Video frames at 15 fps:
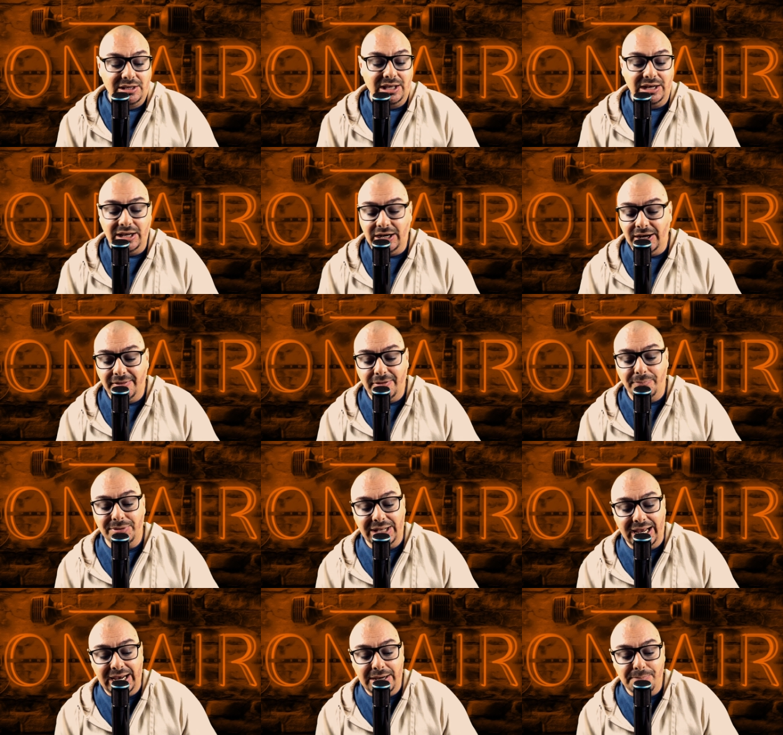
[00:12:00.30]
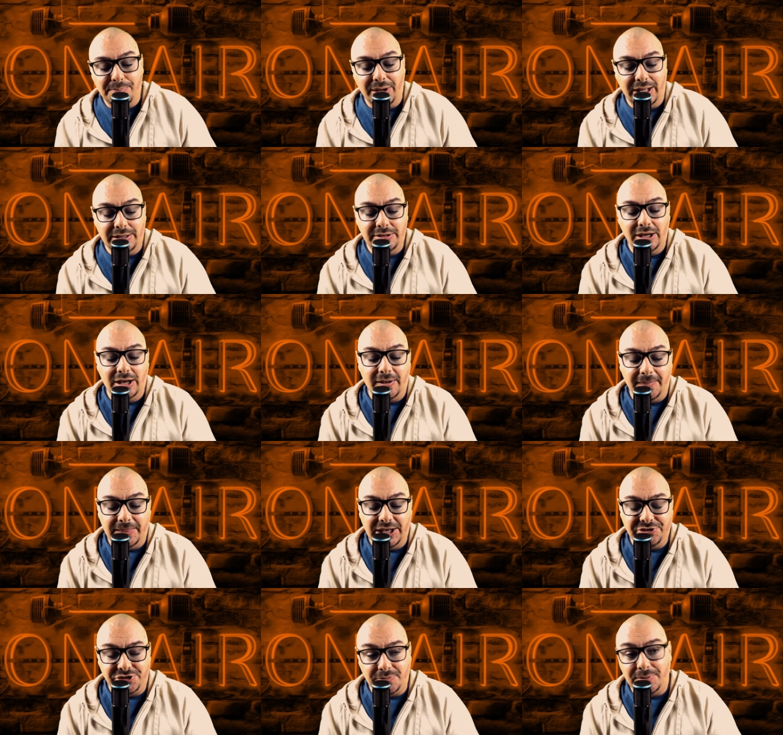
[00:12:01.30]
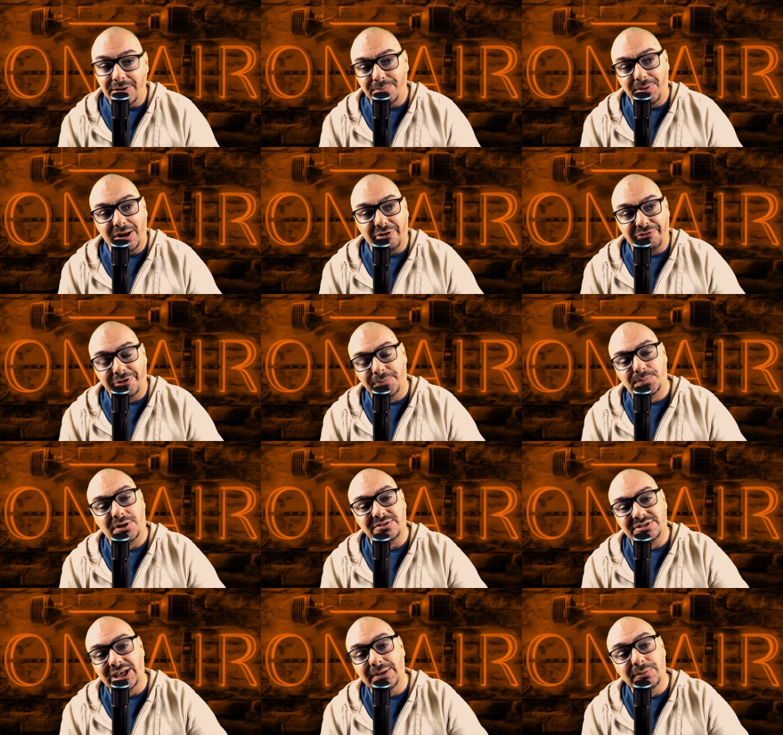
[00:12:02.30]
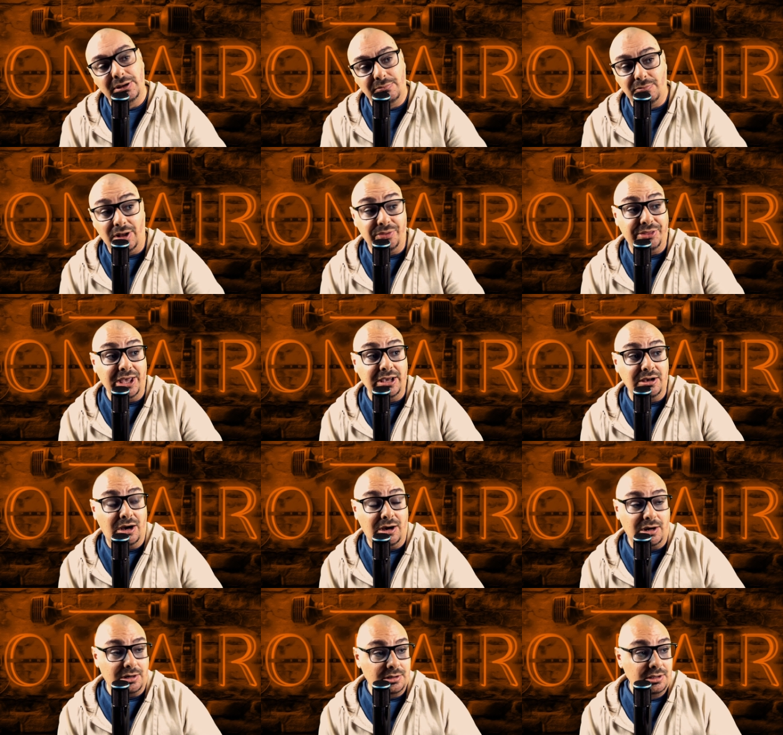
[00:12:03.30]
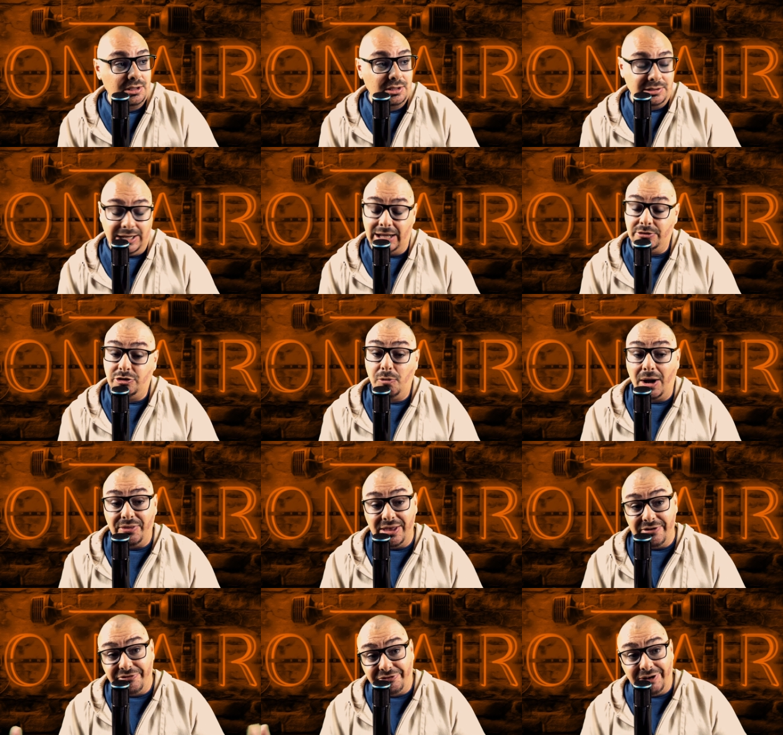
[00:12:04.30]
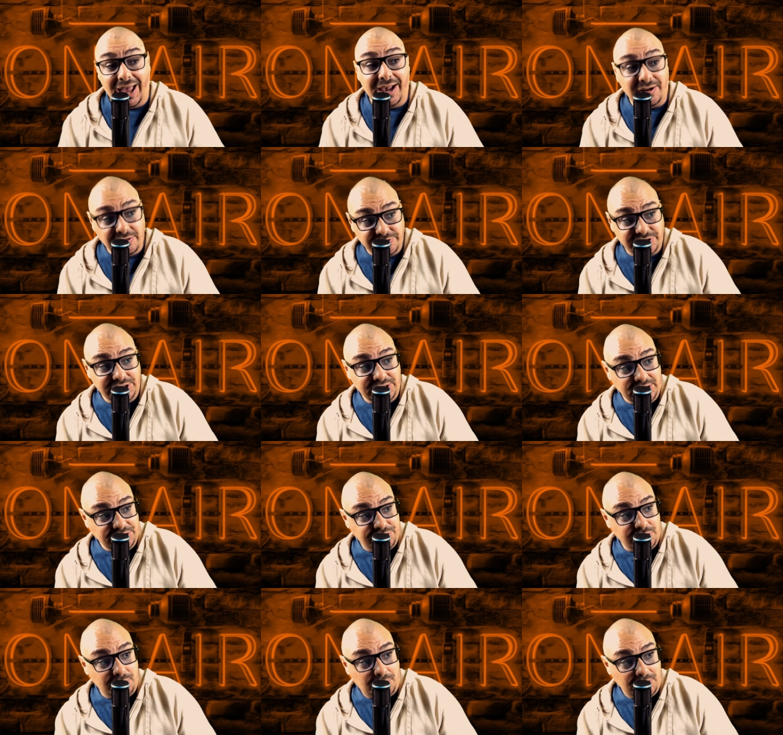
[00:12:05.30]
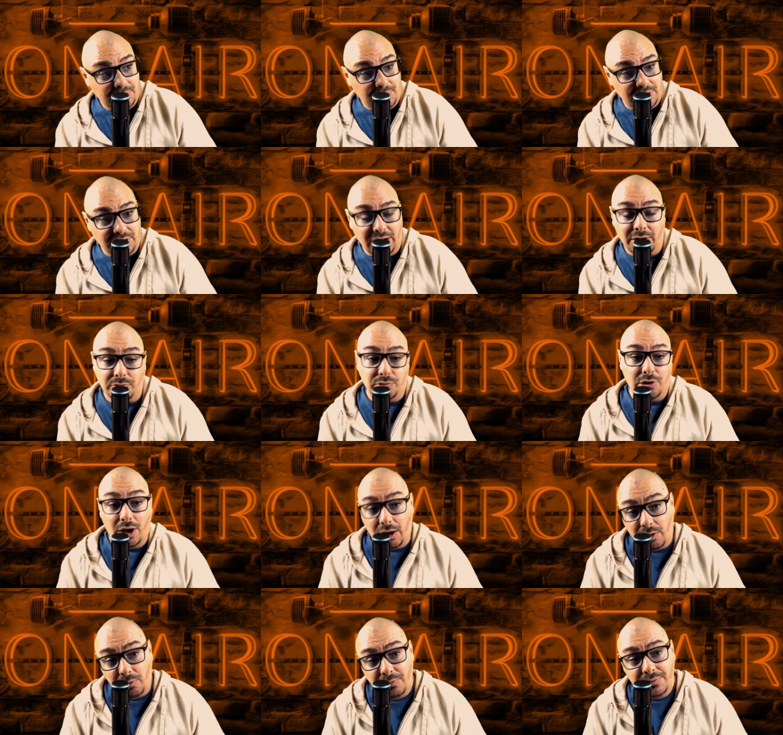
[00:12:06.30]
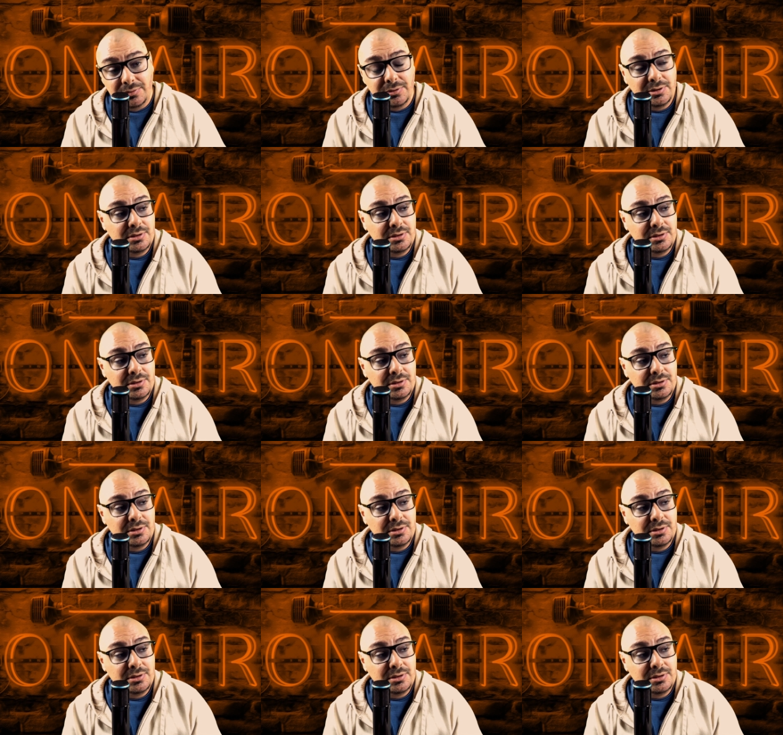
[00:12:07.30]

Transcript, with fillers: get any of the blame, but they should be a better football team than what they are. Now, do I think Flacco's going to get you to where you want to go? No.